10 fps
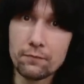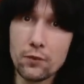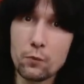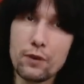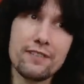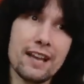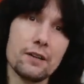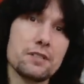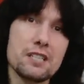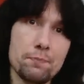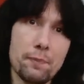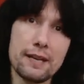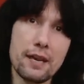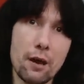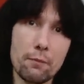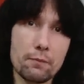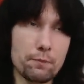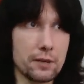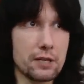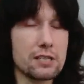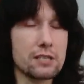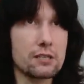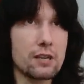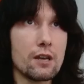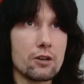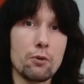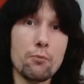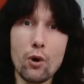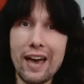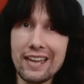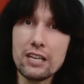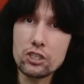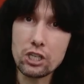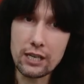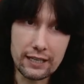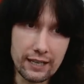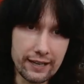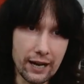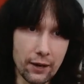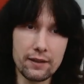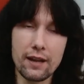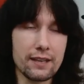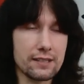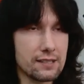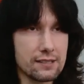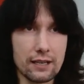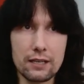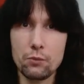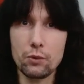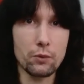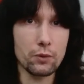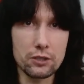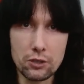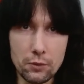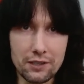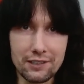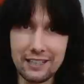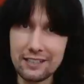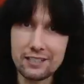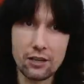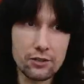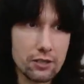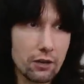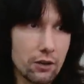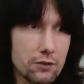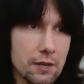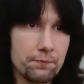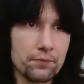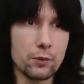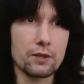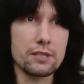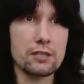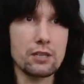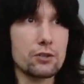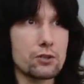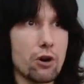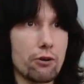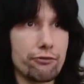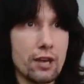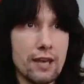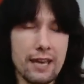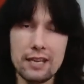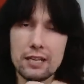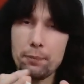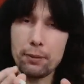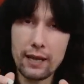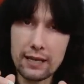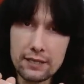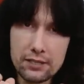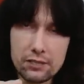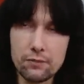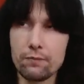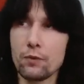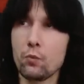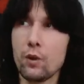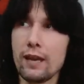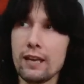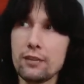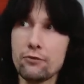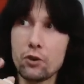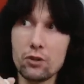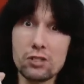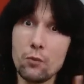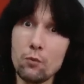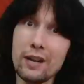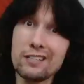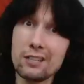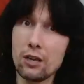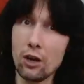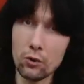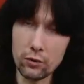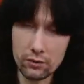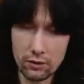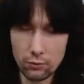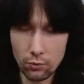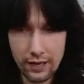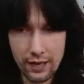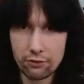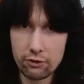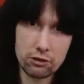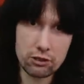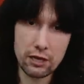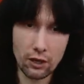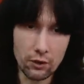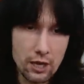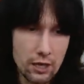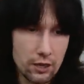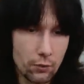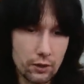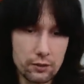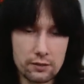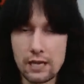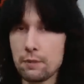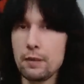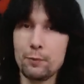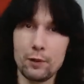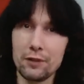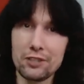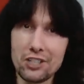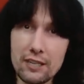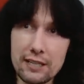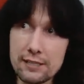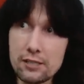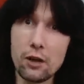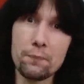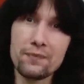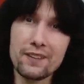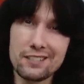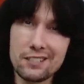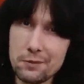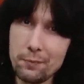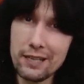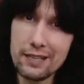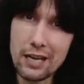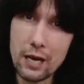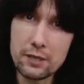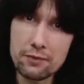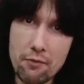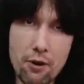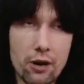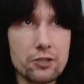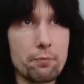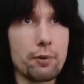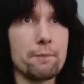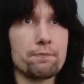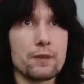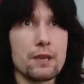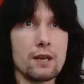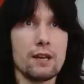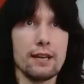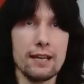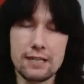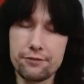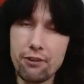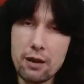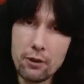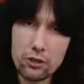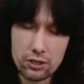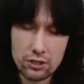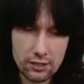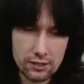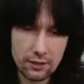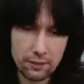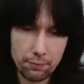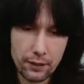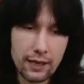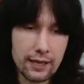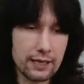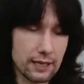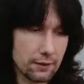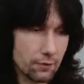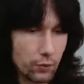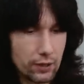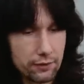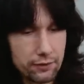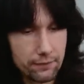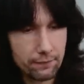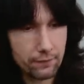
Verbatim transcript: we've now sped up because it's got more energy in it now. And that's exactly what you want to do with your lead guitar solos. You want to start off in a place where you've got somewhere to go. You want to have a crescendo. You want to take people on a journey. So he's just speeding up his vibrato, but it's very much just playing with